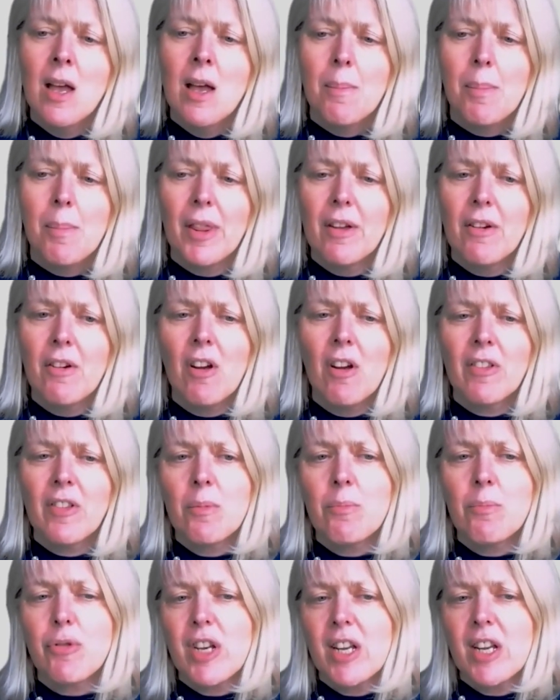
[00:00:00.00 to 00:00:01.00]
But there are
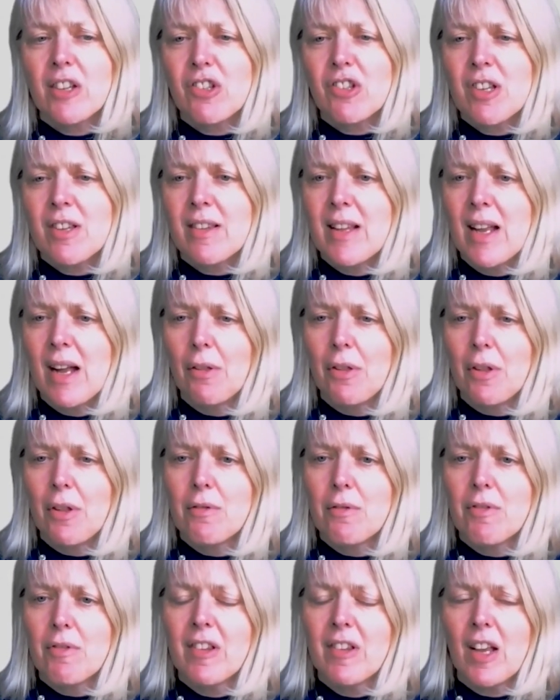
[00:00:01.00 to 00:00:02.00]
some predictions now that the
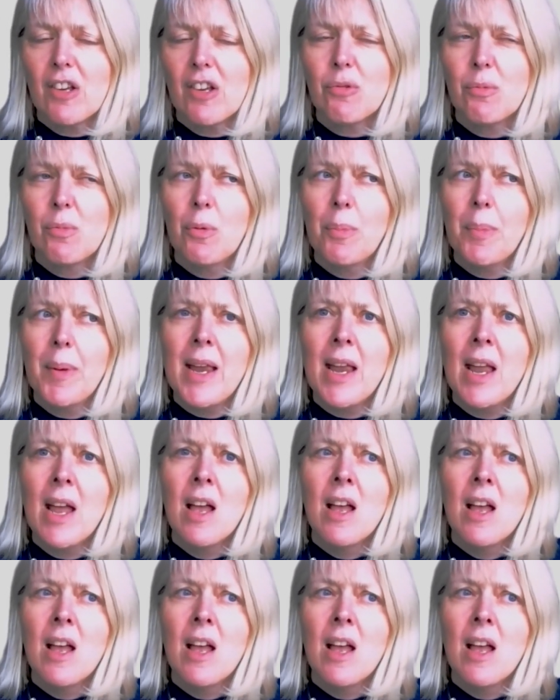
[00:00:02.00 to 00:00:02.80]
recession will be